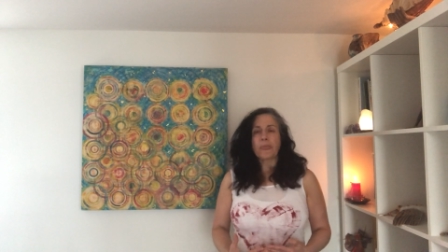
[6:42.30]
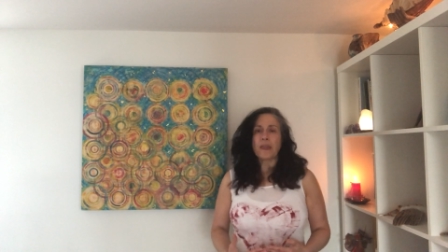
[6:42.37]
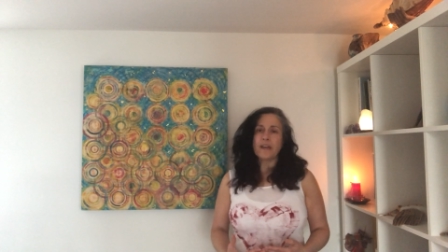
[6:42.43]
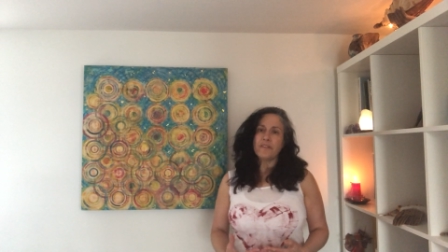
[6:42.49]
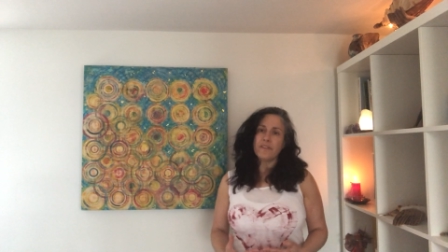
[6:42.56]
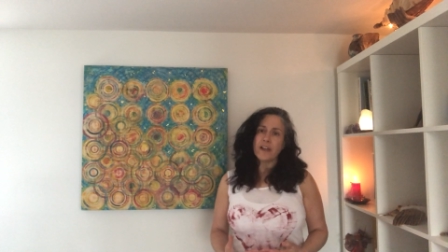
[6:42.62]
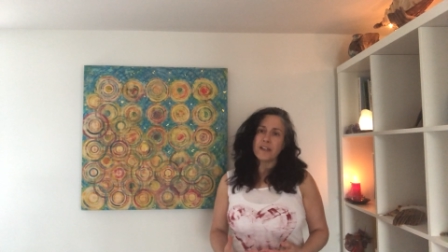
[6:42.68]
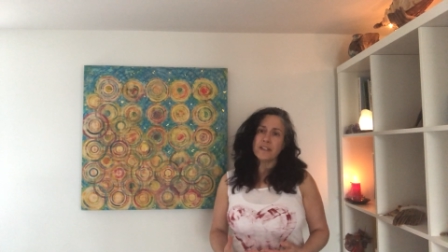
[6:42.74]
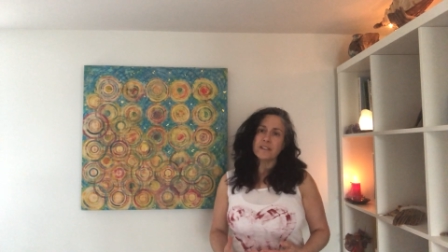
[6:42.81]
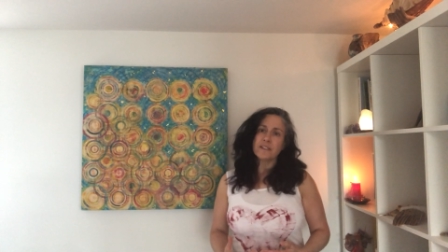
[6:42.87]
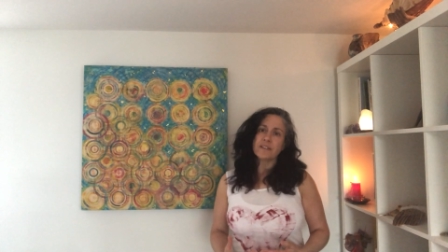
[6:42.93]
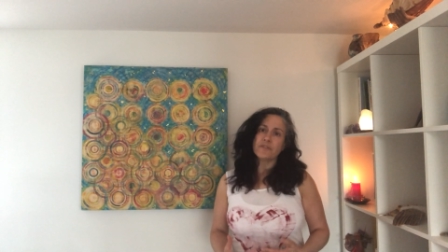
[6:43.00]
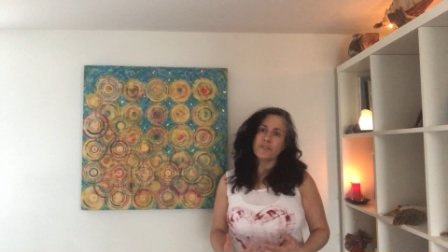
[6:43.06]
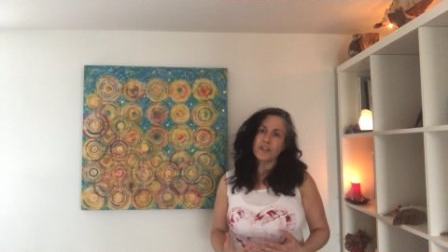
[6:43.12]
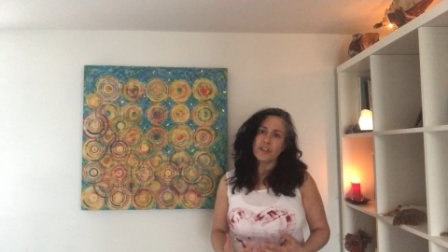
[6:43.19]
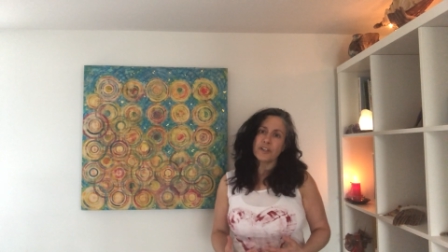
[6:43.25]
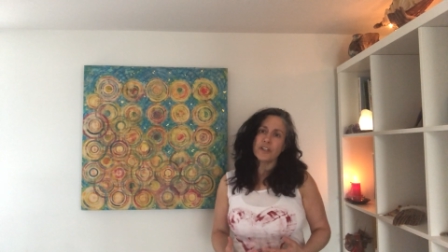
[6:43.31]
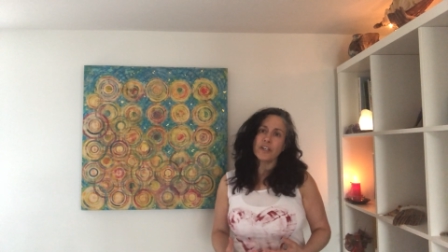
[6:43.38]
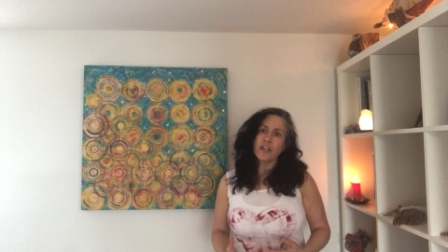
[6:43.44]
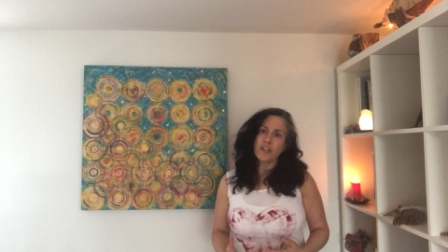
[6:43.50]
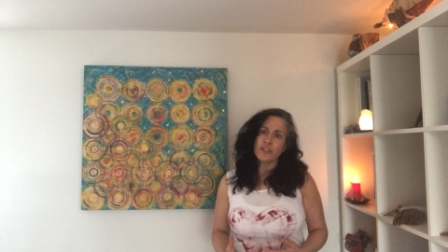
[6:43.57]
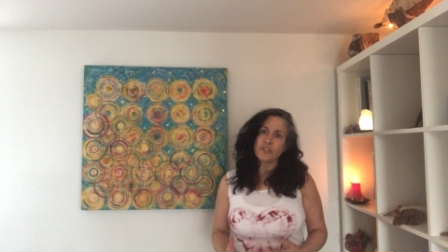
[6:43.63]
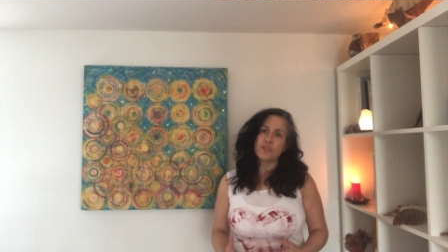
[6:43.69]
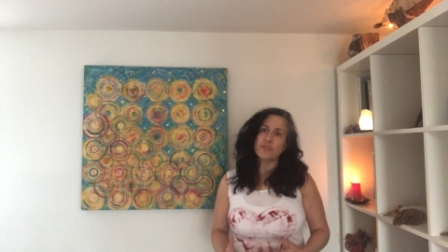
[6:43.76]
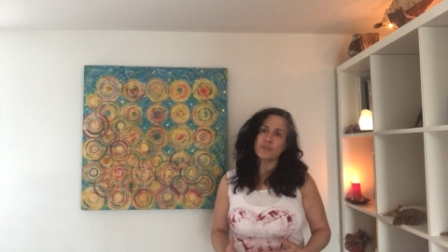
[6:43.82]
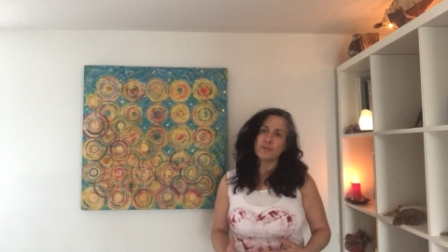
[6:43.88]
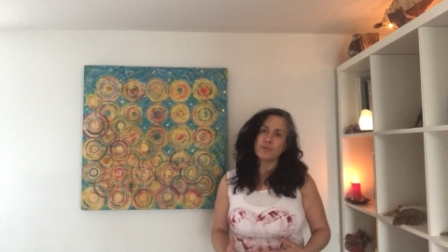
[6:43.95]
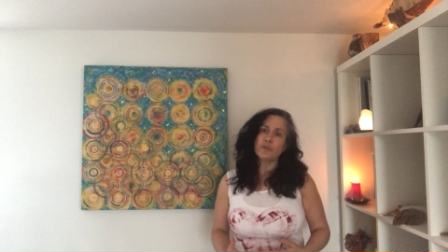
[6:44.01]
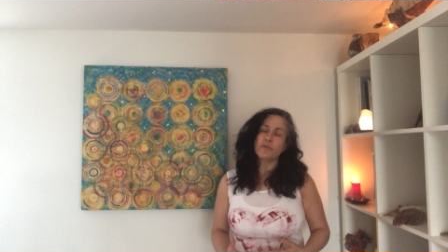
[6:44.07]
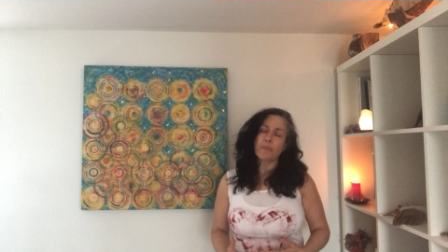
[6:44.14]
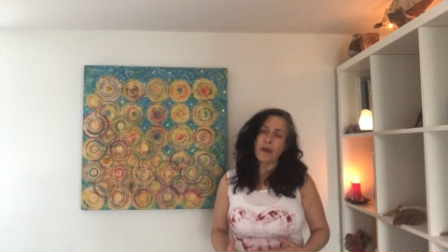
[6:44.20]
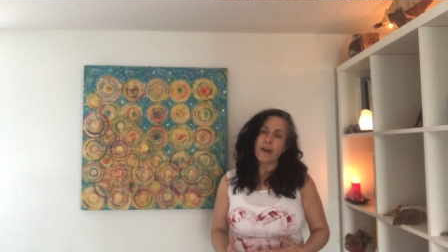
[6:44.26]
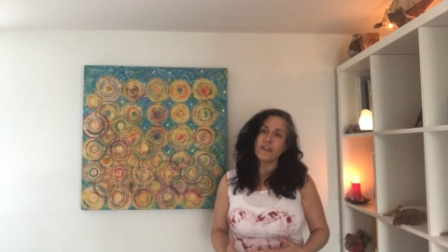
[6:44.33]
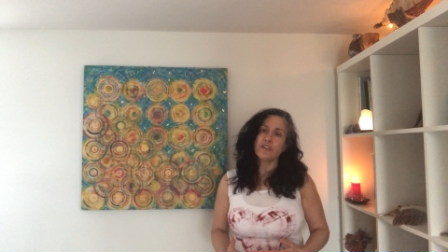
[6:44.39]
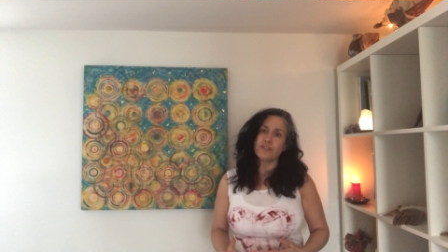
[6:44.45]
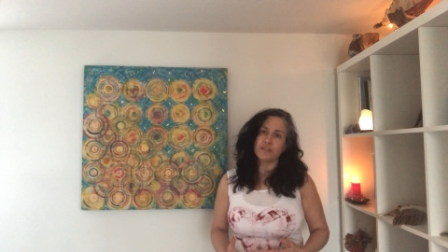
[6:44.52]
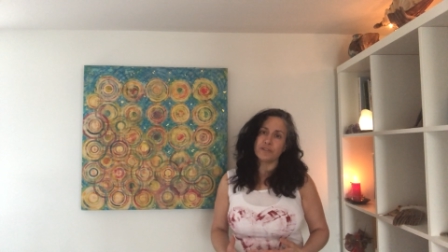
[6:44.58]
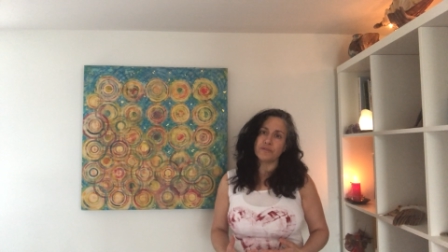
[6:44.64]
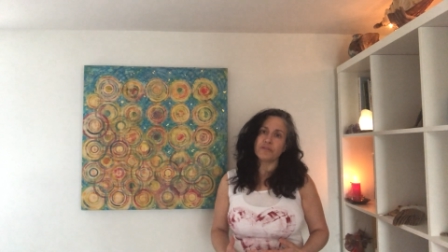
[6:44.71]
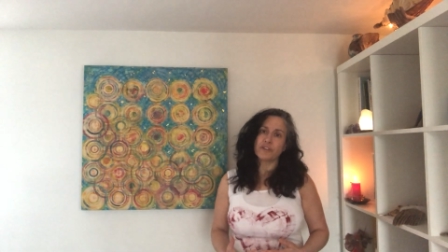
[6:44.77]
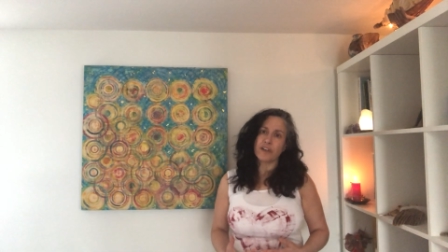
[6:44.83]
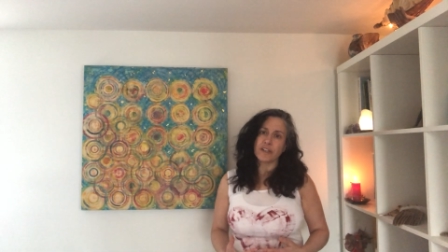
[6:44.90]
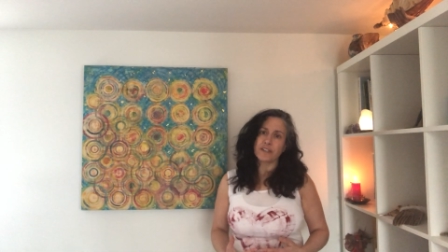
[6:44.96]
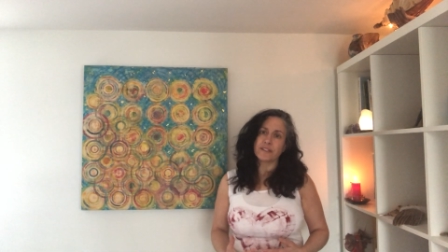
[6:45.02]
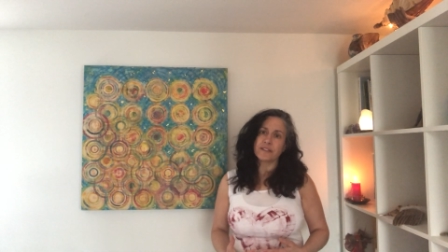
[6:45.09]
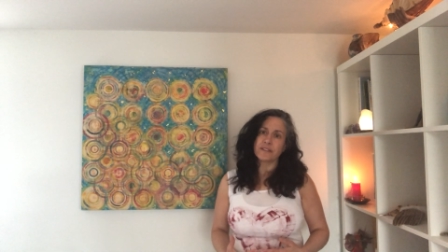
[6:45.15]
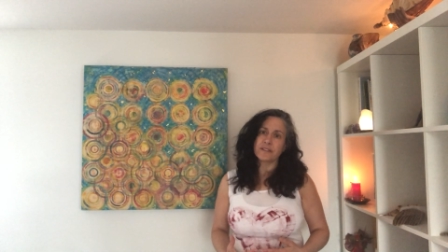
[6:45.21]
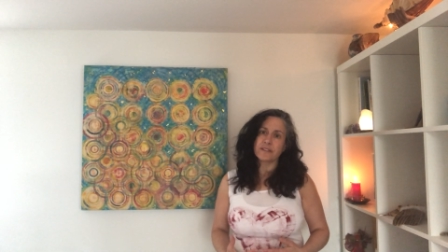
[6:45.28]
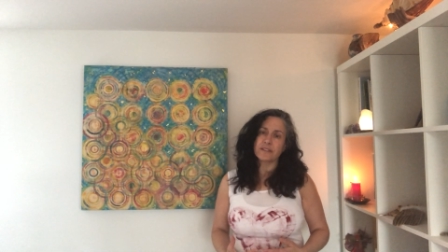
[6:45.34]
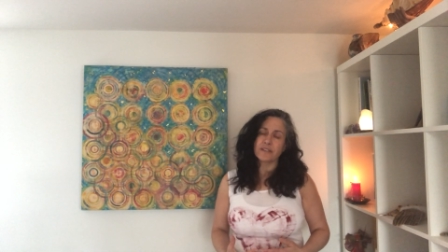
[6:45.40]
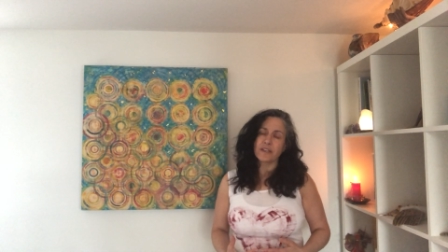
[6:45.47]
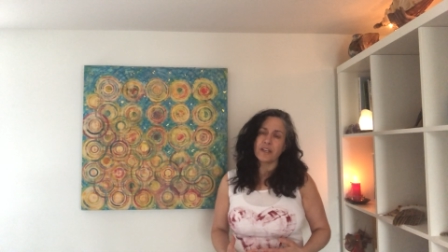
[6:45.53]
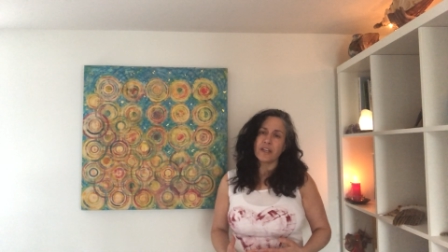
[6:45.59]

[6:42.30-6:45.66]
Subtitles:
And that's a very unusual pattern for us.